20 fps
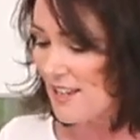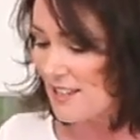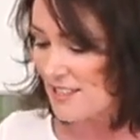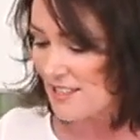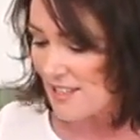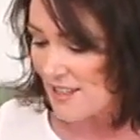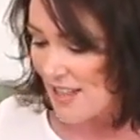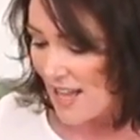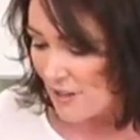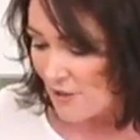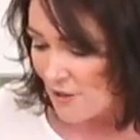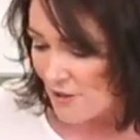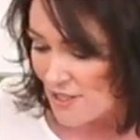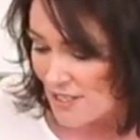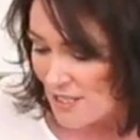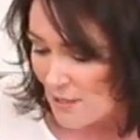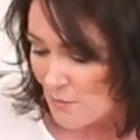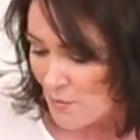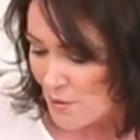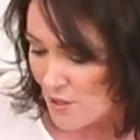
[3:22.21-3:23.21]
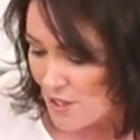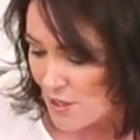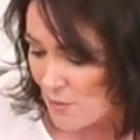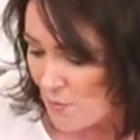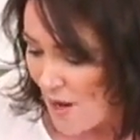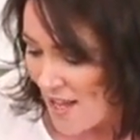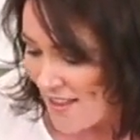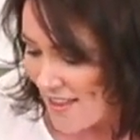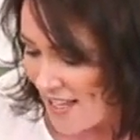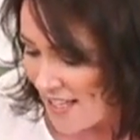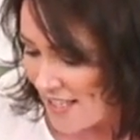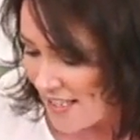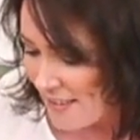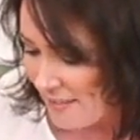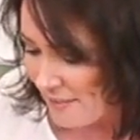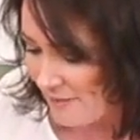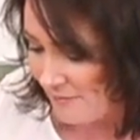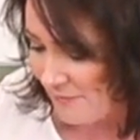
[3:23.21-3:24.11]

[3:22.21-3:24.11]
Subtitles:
So that goes in, we'll just weigh that in.